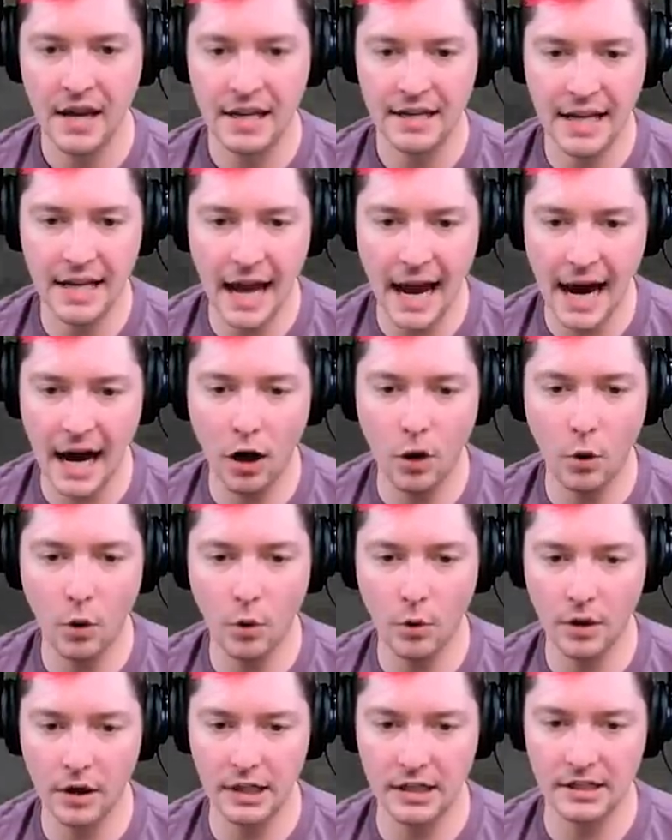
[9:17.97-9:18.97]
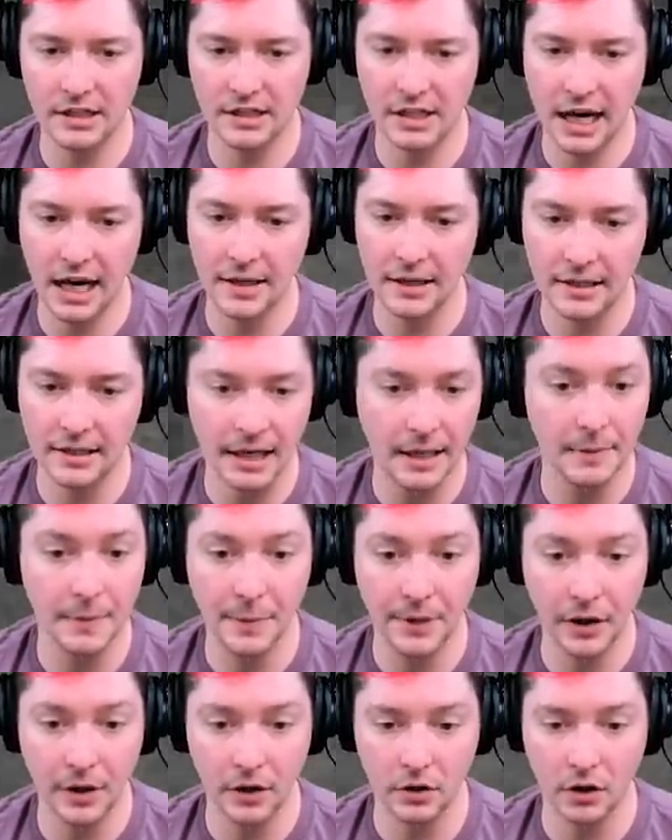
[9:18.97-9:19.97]
Now, we're going to time to
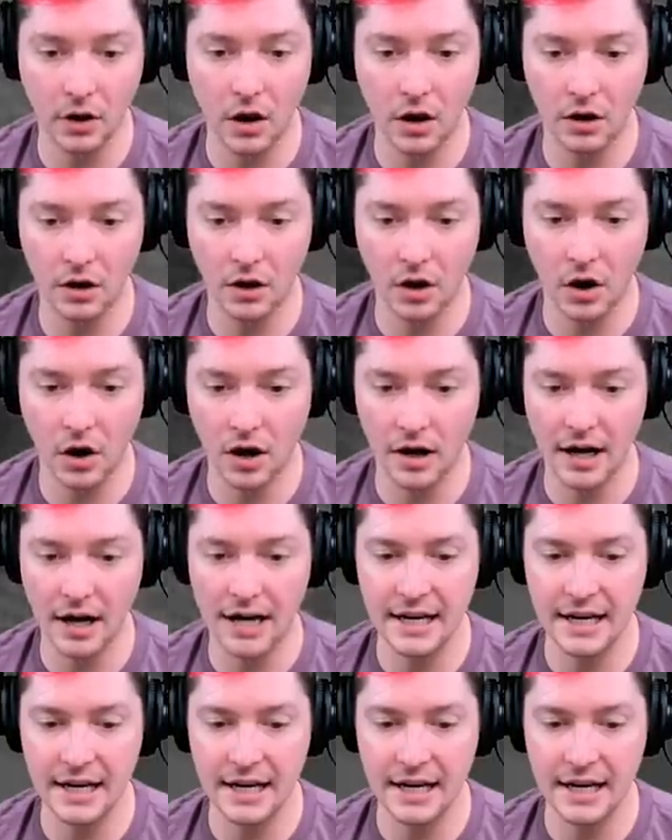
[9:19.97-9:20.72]
build on our